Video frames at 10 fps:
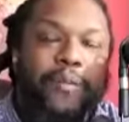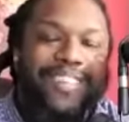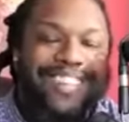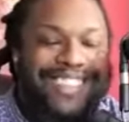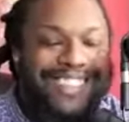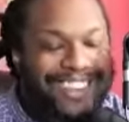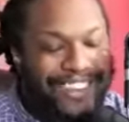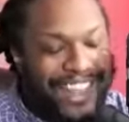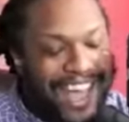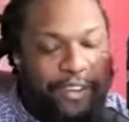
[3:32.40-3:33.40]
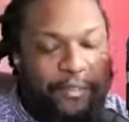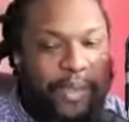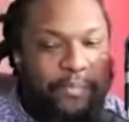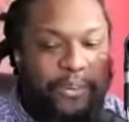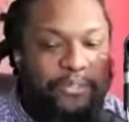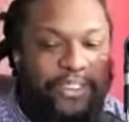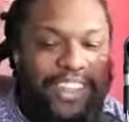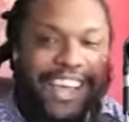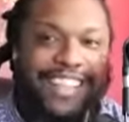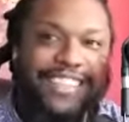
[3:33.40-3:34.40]
so a lot of people feel
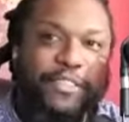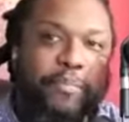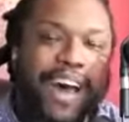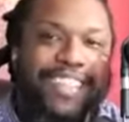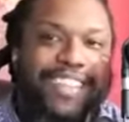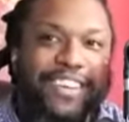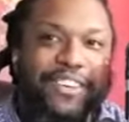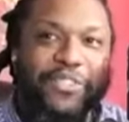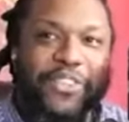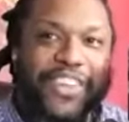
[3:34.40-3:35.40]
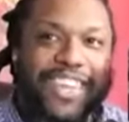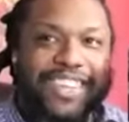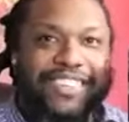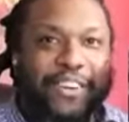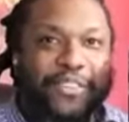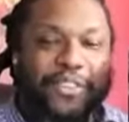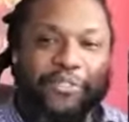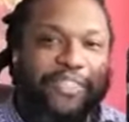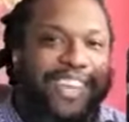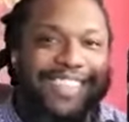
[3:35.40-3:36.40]
like they just buy the deal, throw the keys over the
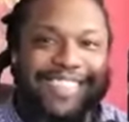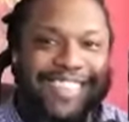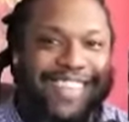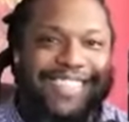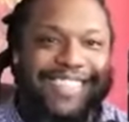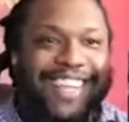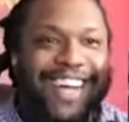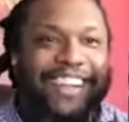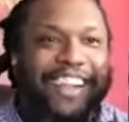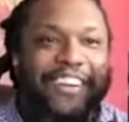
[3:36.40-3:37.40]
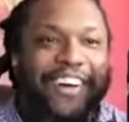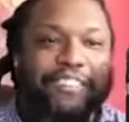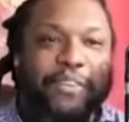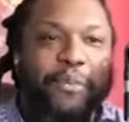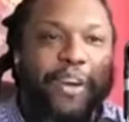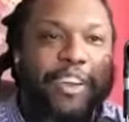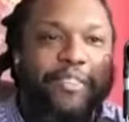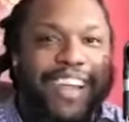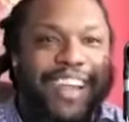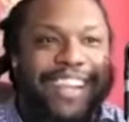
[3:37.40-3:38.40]
fence, and it's done. They don't have to worry
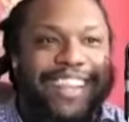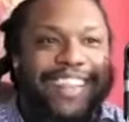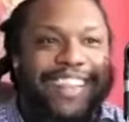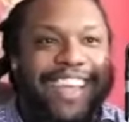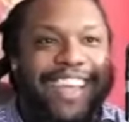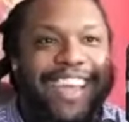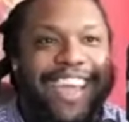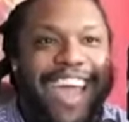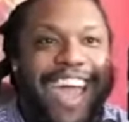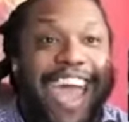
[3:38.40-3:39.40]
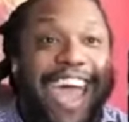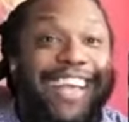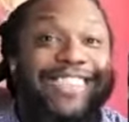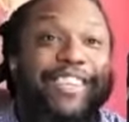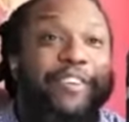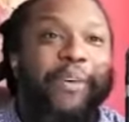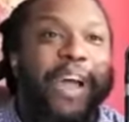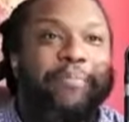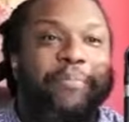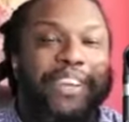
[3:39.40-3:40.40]
about anything. As the
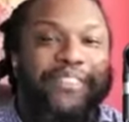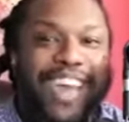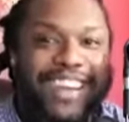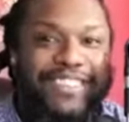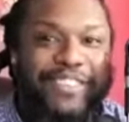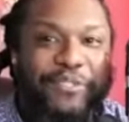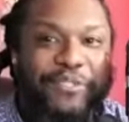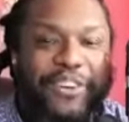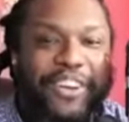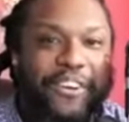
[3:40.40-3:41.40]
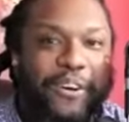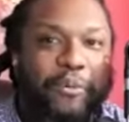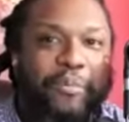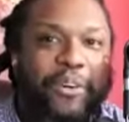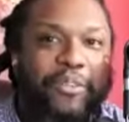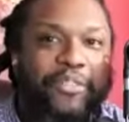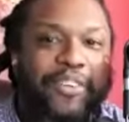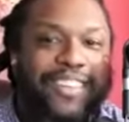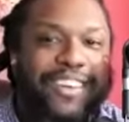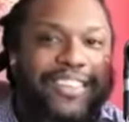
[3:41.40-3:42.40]
property manager for your own
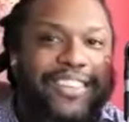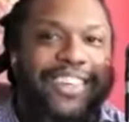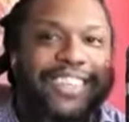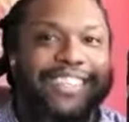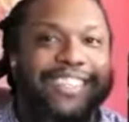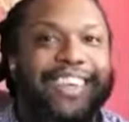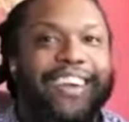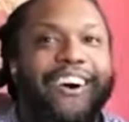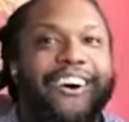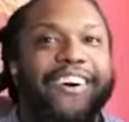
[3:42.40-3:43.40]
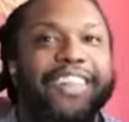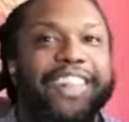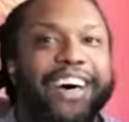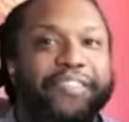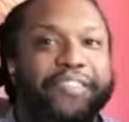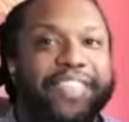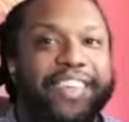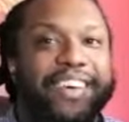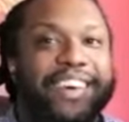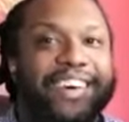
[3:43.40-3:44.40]
portfolio, you get to see all of
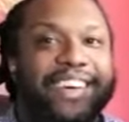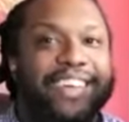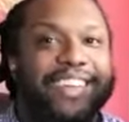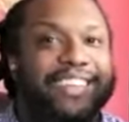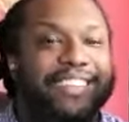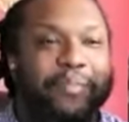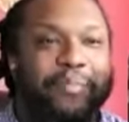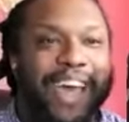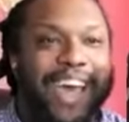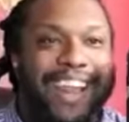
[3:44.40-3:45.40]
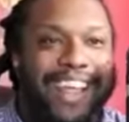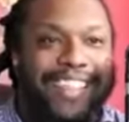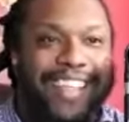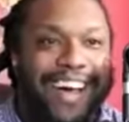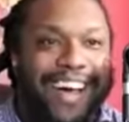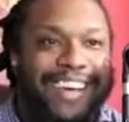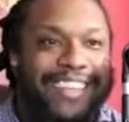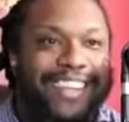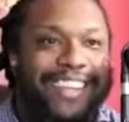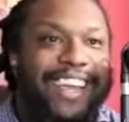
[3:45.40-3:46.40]
the good, the bad, and the
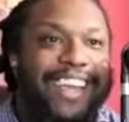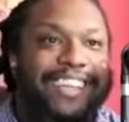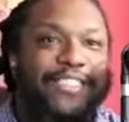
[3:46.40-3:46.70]
ugly. Oh,